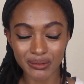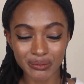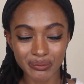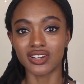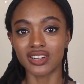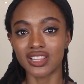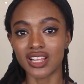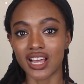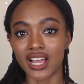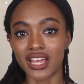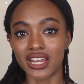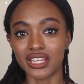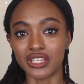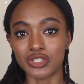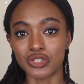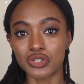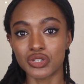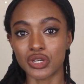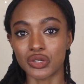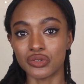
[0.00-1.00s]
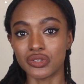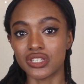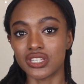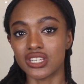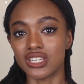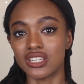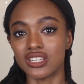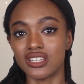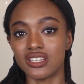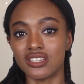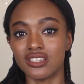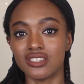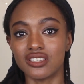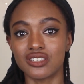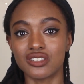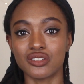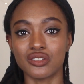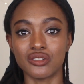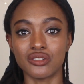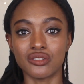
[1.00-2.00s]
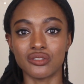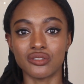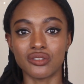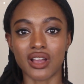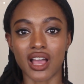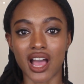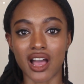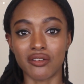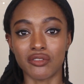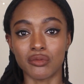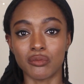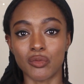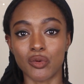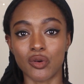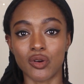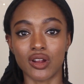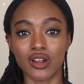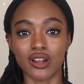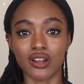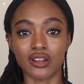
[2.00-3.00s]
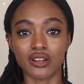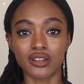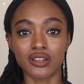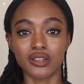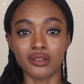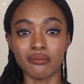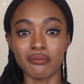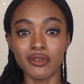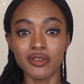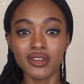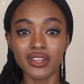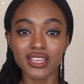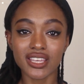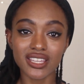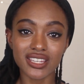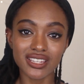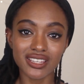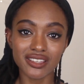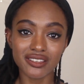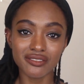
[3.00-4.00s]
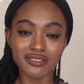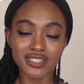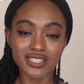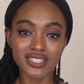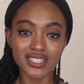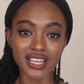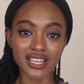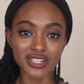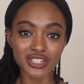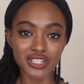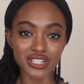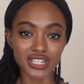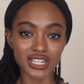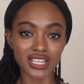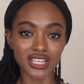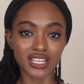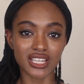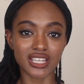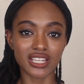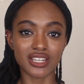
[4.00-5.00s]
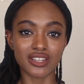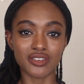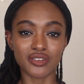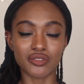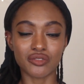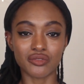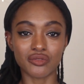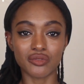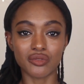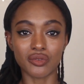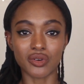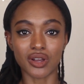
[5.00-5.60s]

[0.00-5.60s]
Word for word: If a client has chosen to have a more communicative session